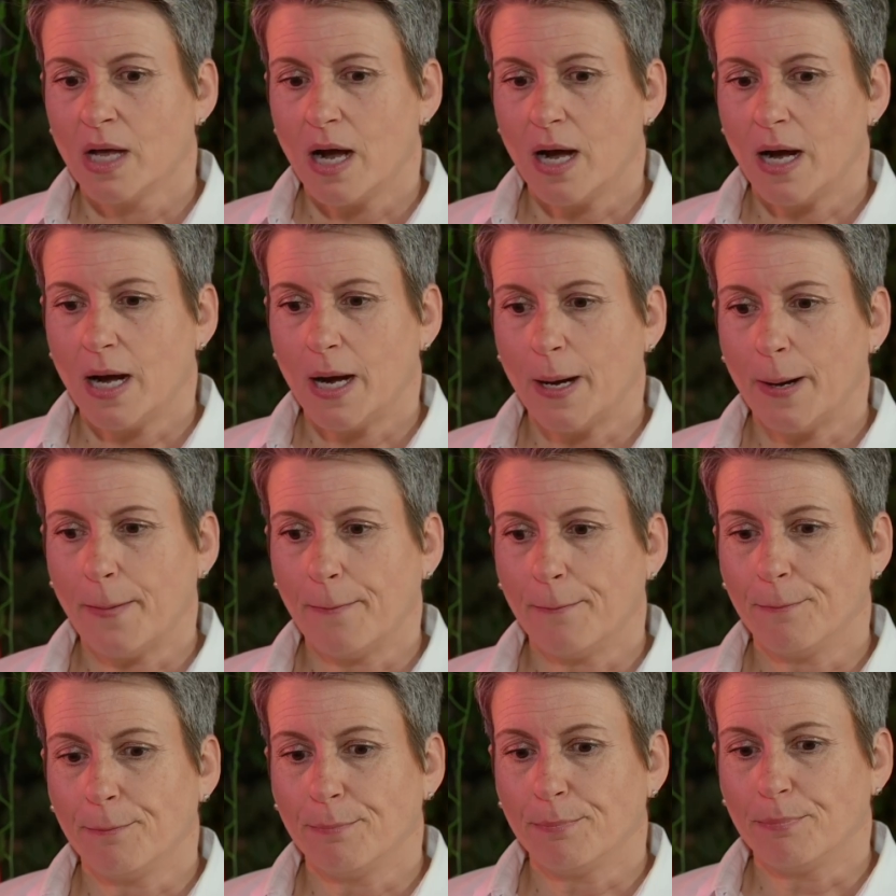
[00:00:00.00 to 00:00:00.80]

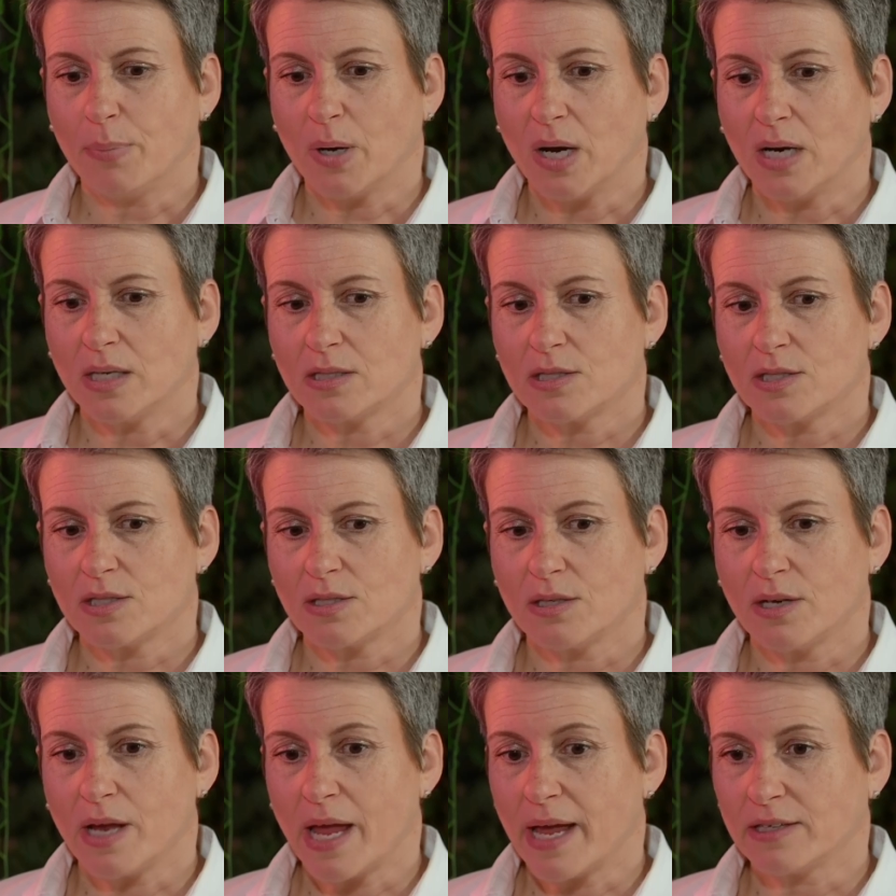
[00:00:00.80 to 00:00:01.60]
But
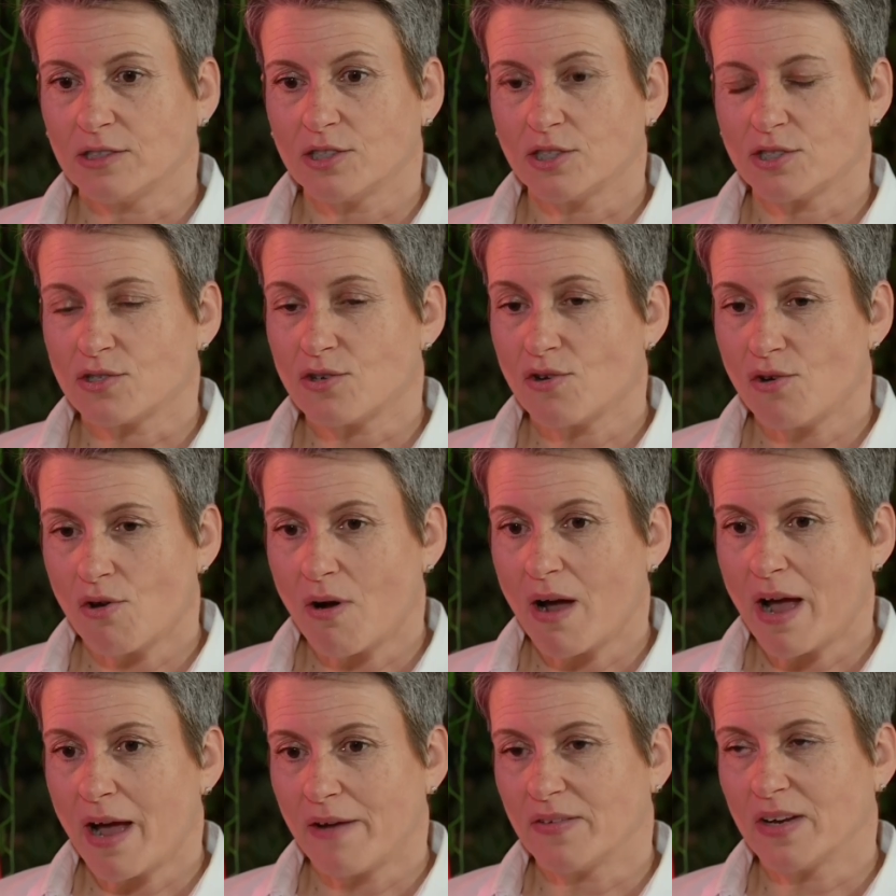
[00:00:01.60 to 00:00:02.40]
yeah, just
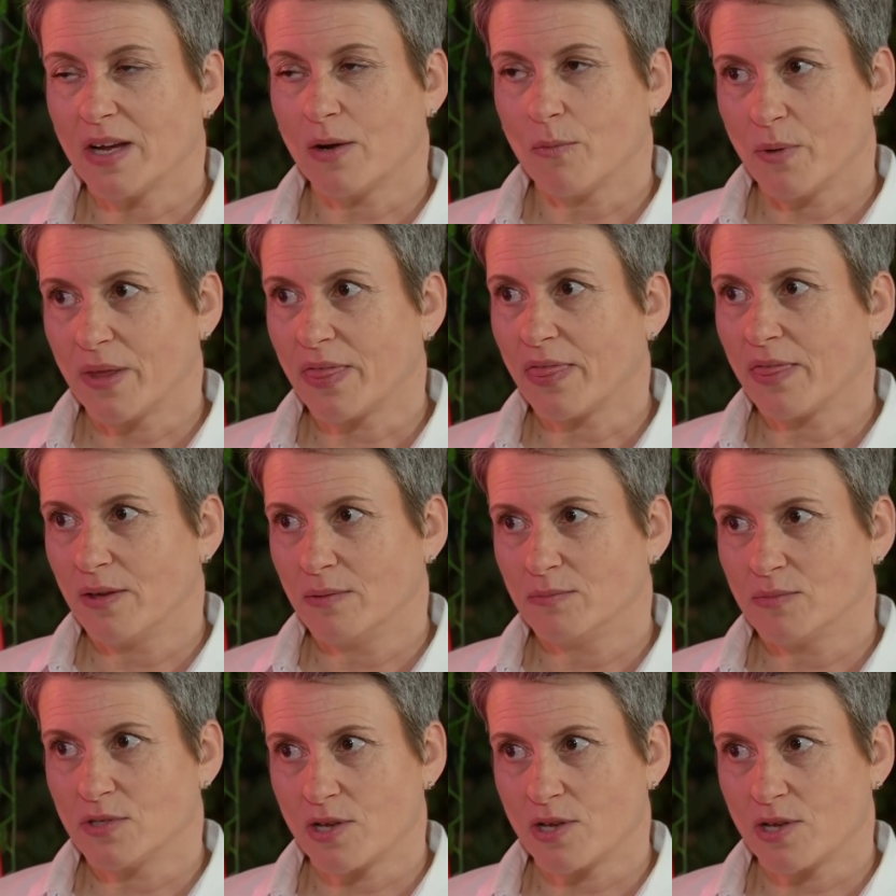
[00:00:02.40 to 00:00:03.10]
not having it with them.